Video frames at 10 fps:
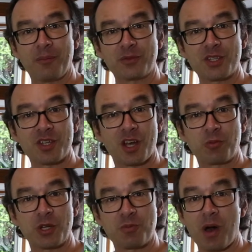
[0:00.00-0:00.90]
decide
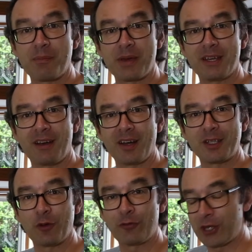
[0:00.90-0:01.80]
which might be
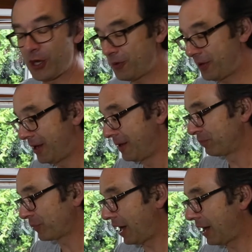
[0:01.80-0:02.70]
ideal for you,
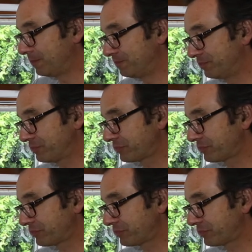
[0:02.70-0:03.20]
and